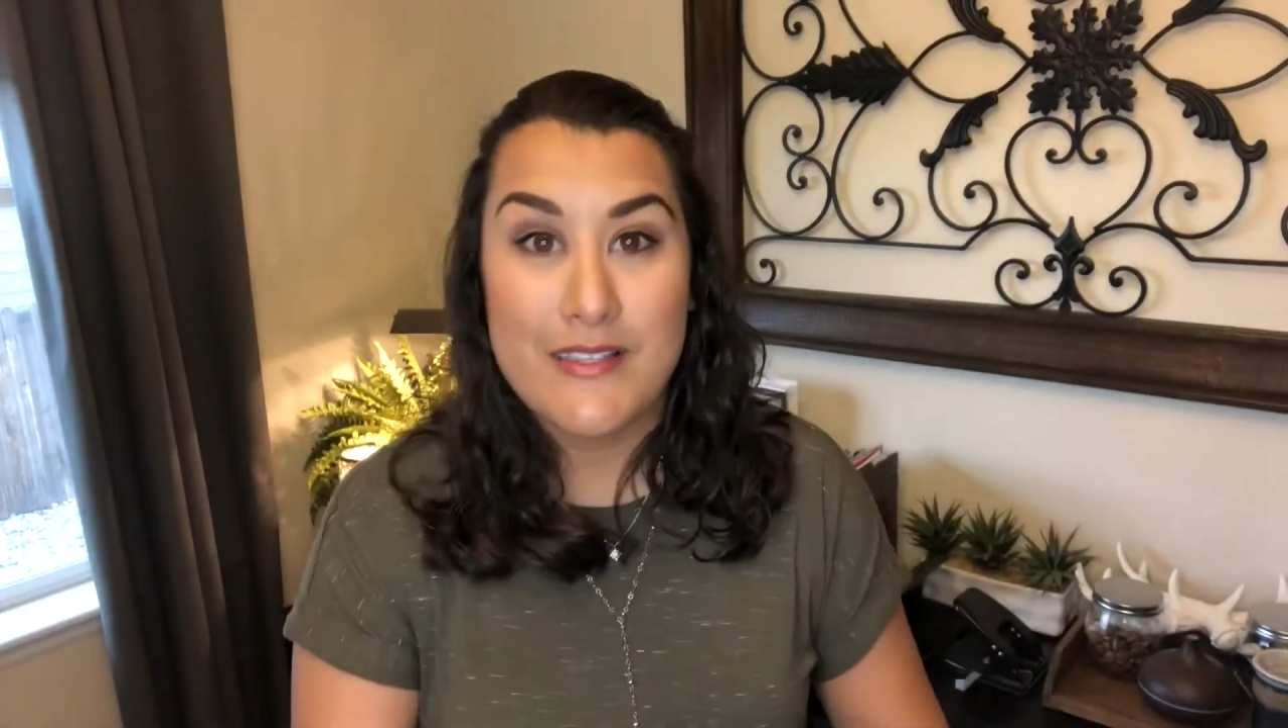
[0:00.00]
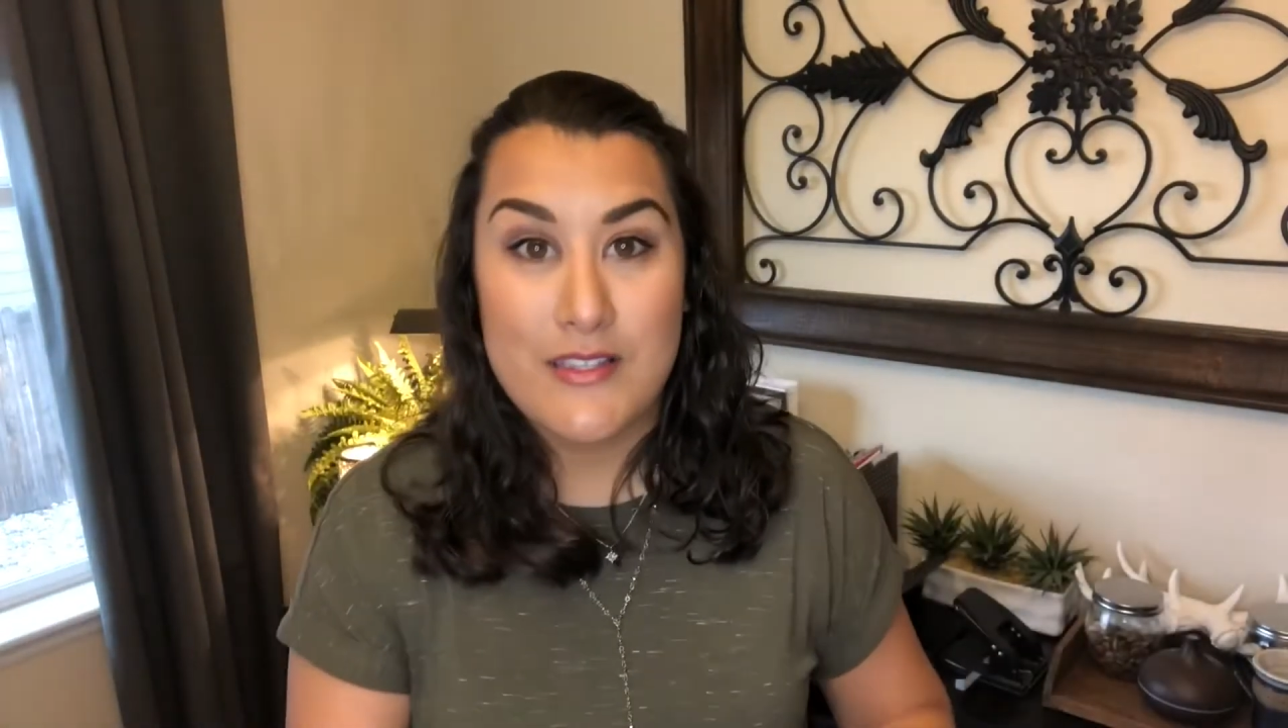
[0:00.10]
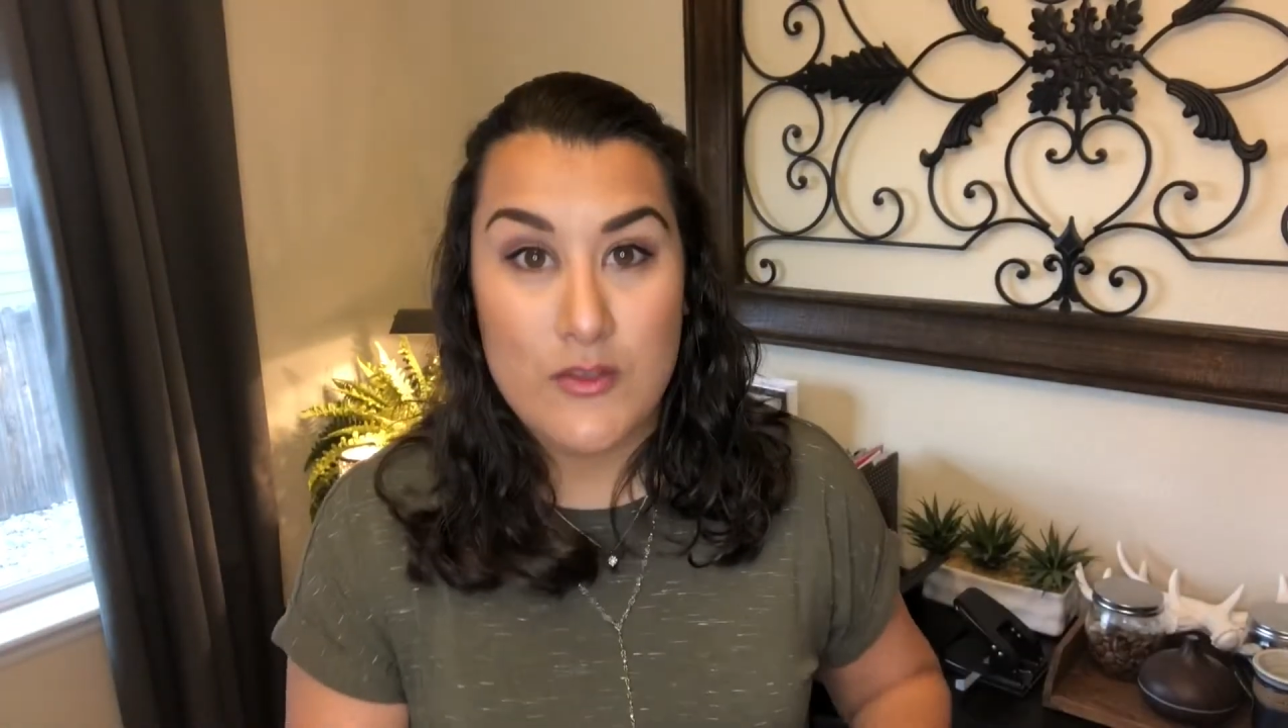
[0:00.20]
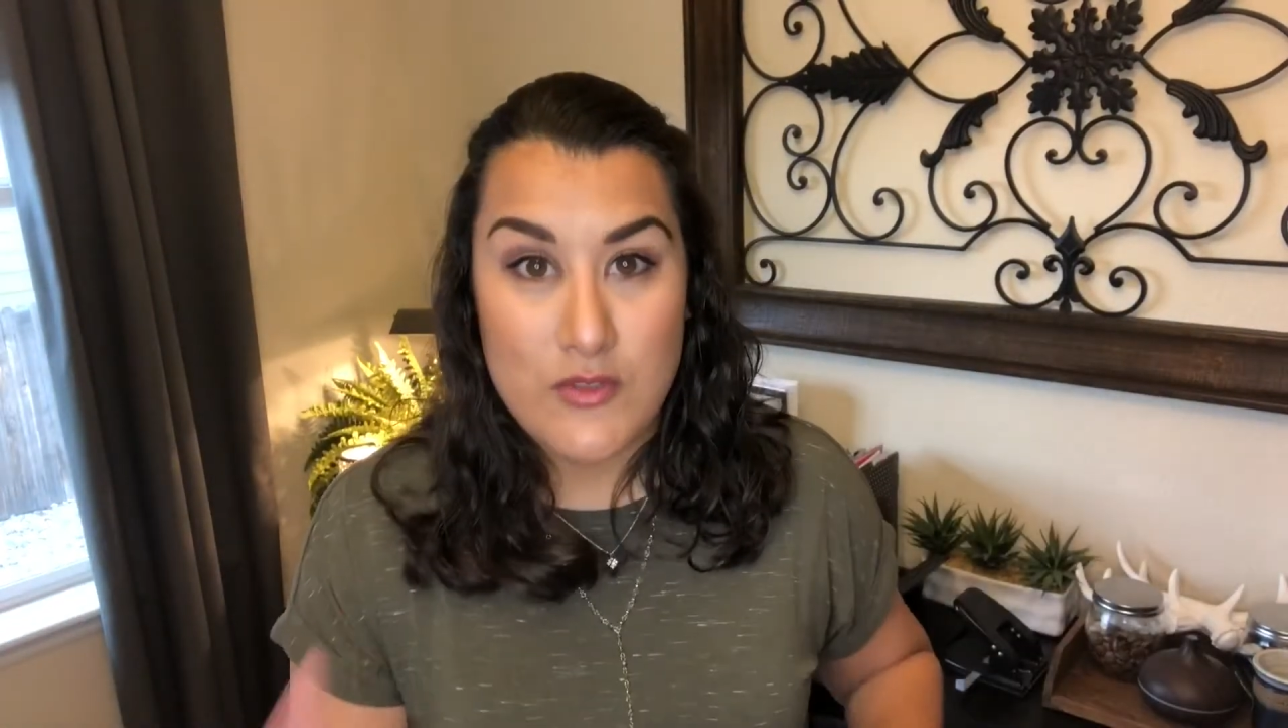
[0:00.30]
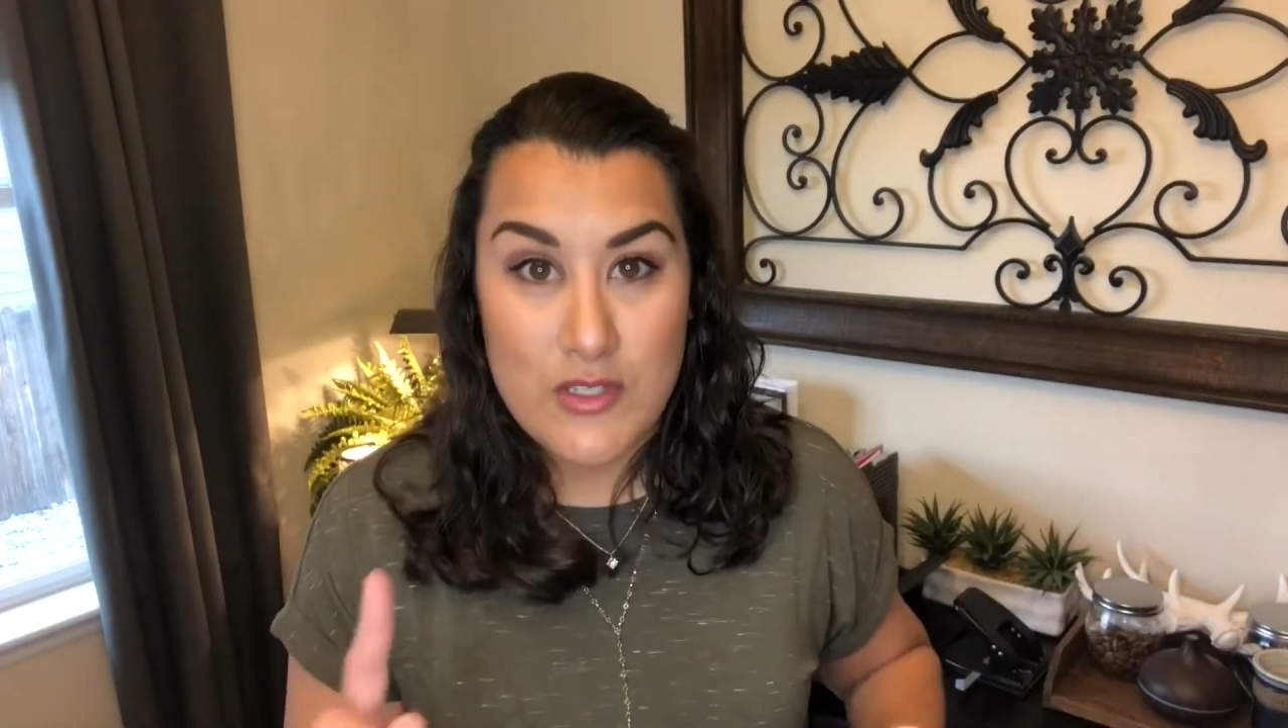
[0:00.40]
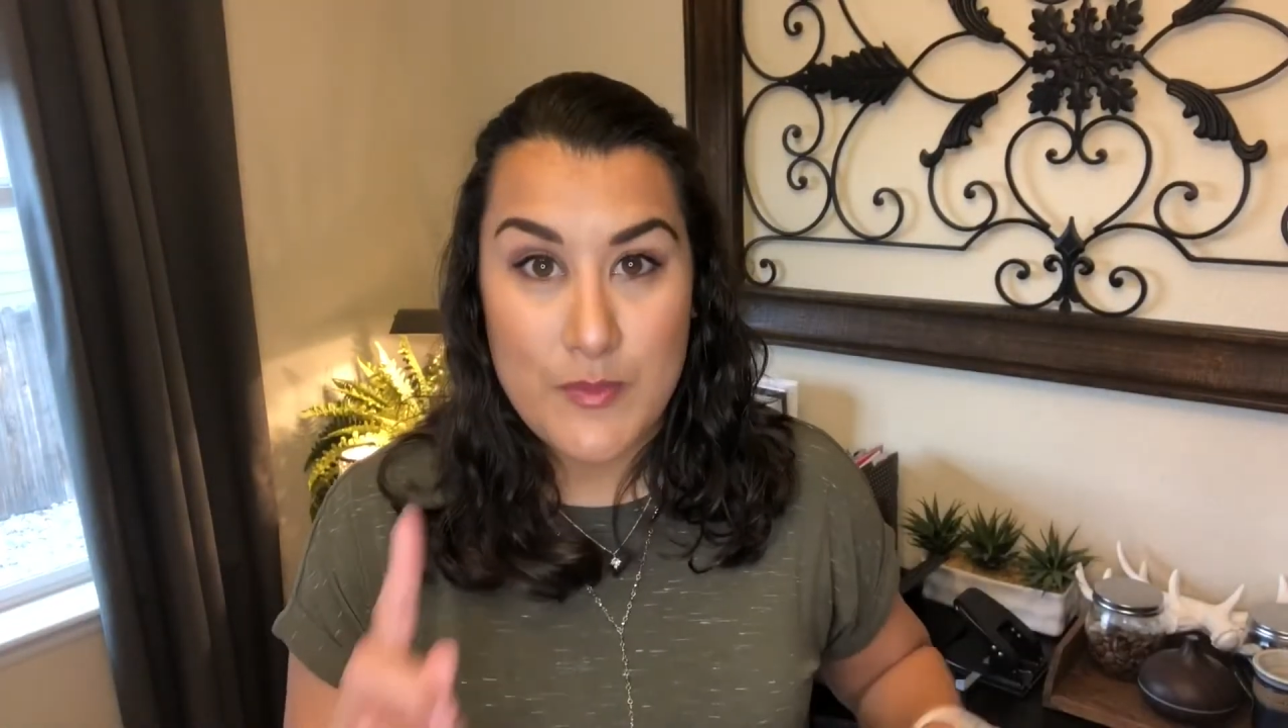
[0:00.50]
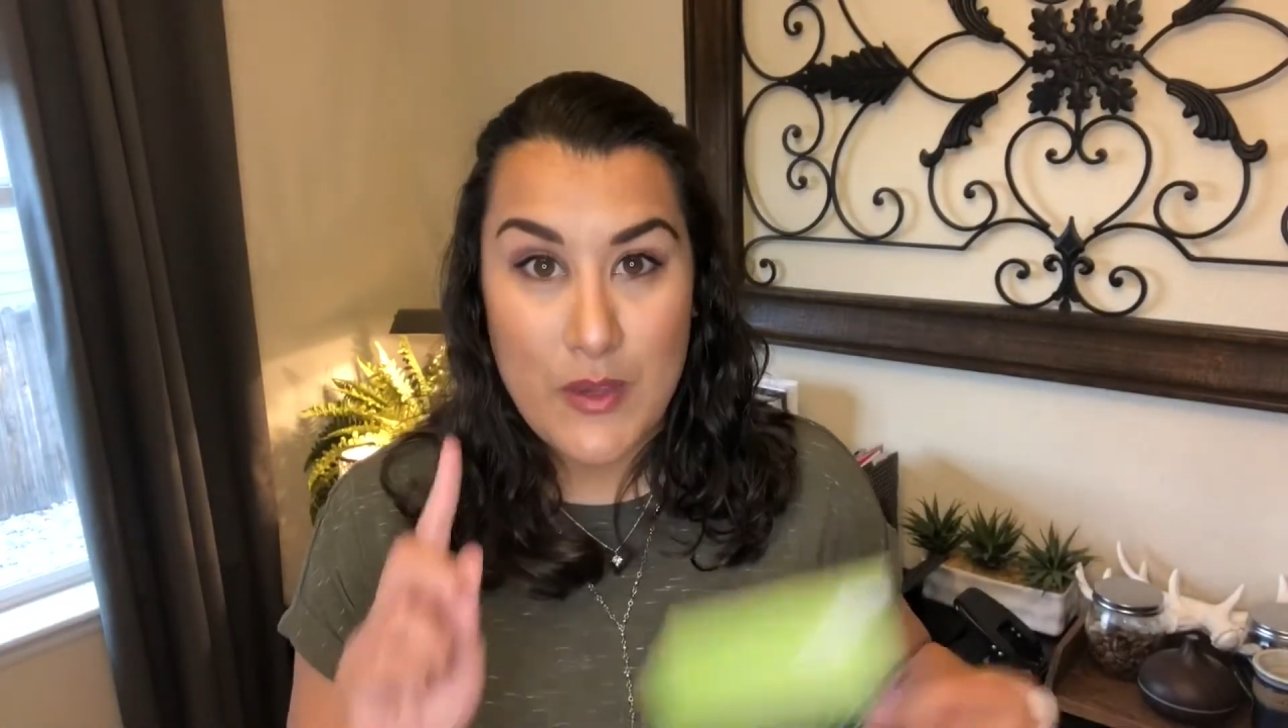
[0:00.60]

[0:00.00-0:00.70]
so just be